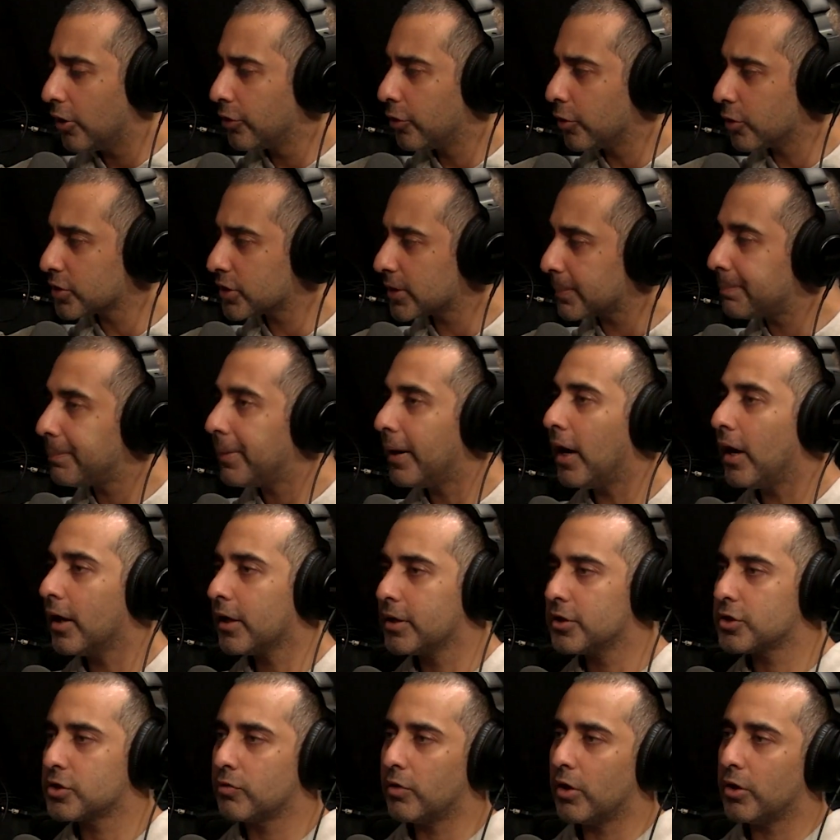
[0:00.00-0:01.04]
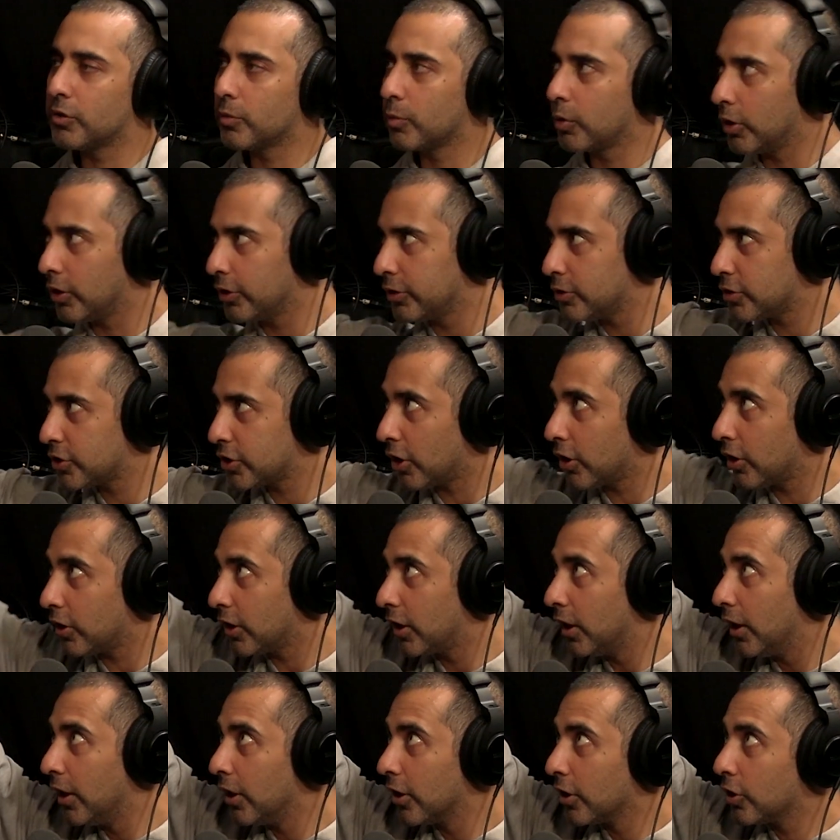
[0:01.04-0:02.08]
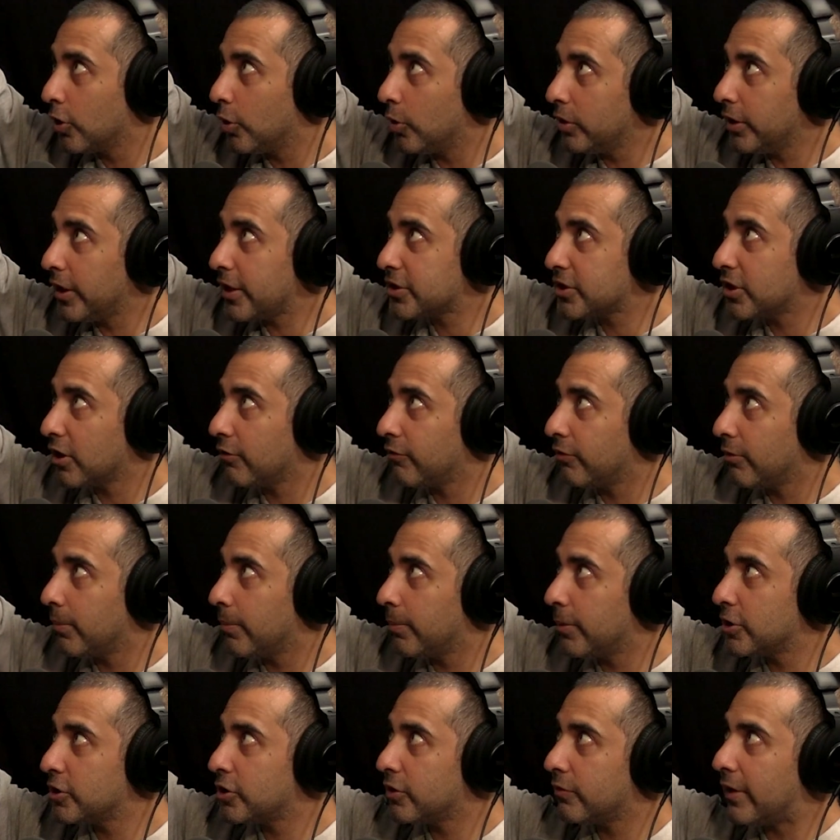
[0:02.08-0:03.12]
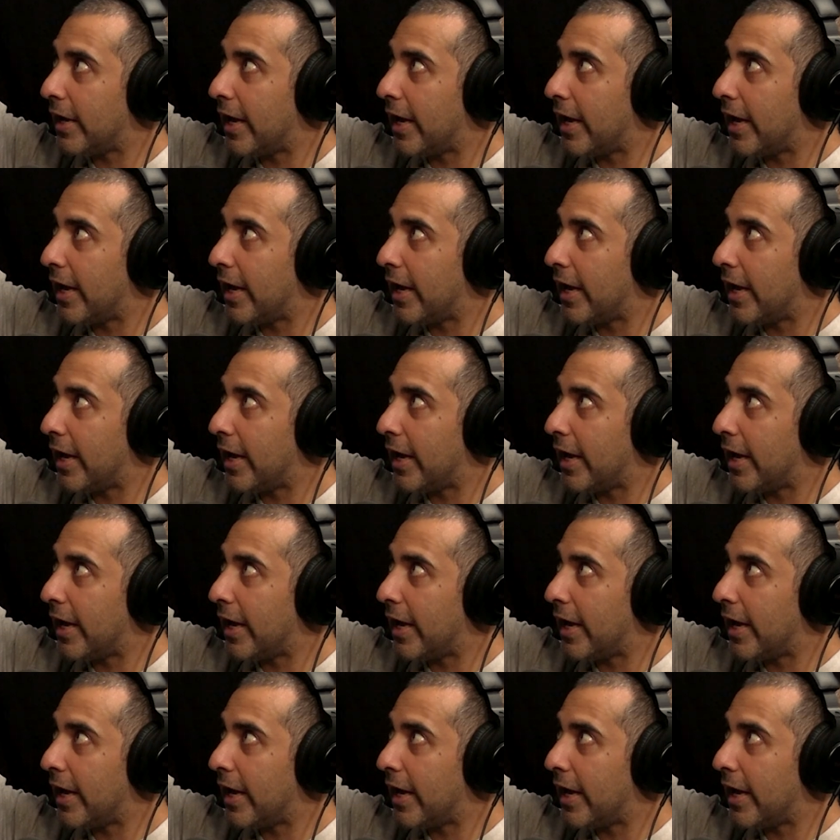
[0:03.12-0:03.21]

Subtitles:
Those pockets around the world, you start coalescing from a bunch of